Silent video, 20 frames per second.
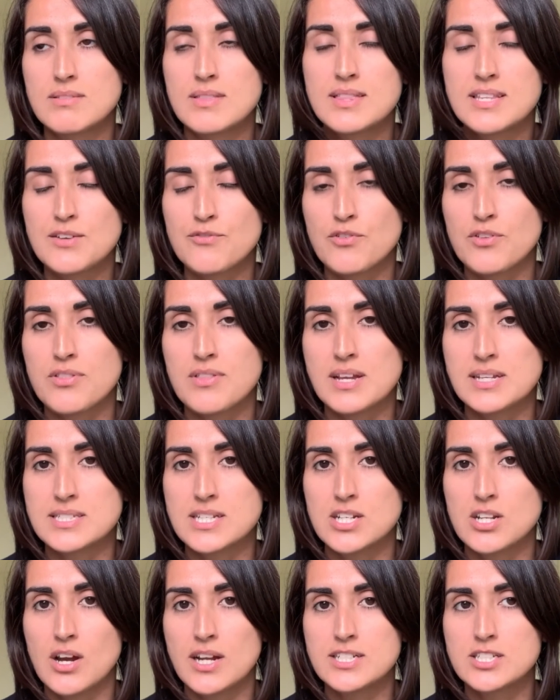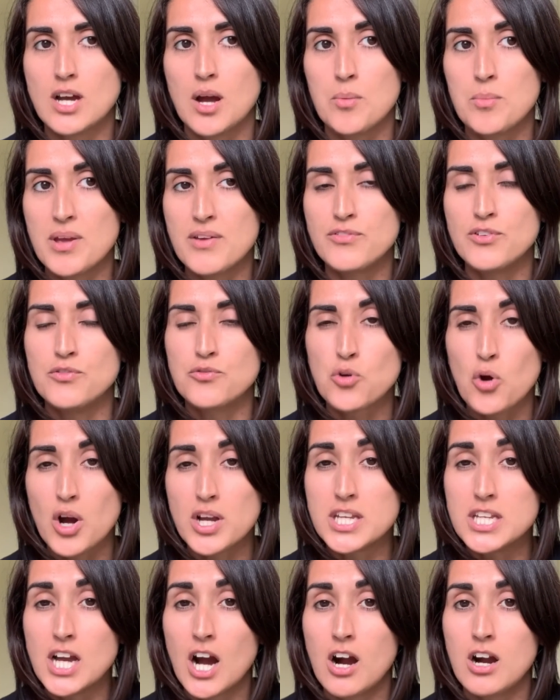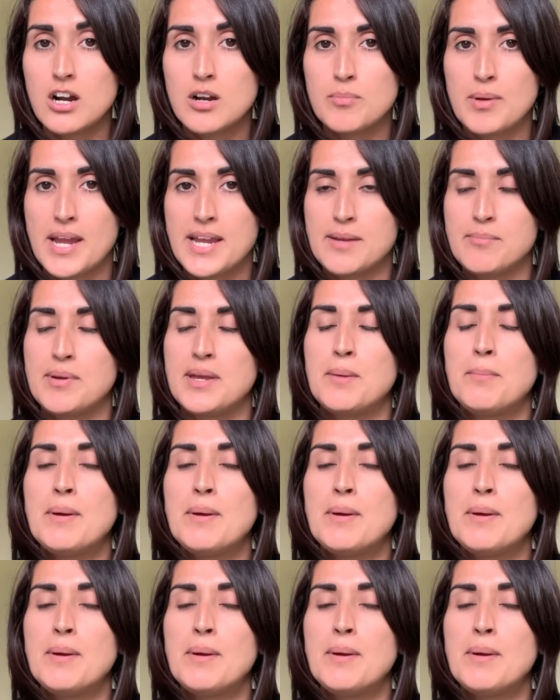different things at nighttime if you've got a young baby.